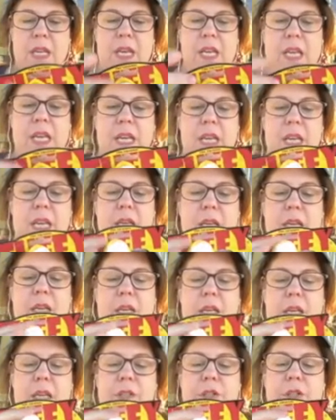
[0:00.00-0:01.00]
And
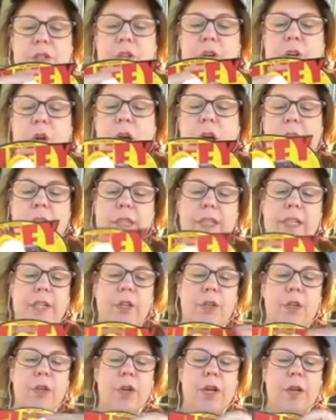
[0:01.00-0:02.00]
as you know, Holly
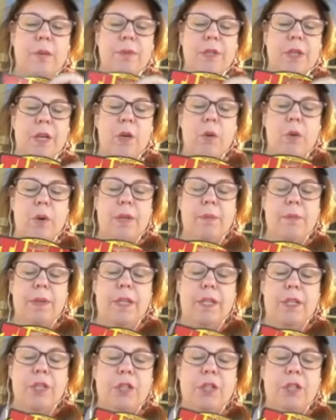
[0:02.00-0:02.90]
here comes on quite a bit.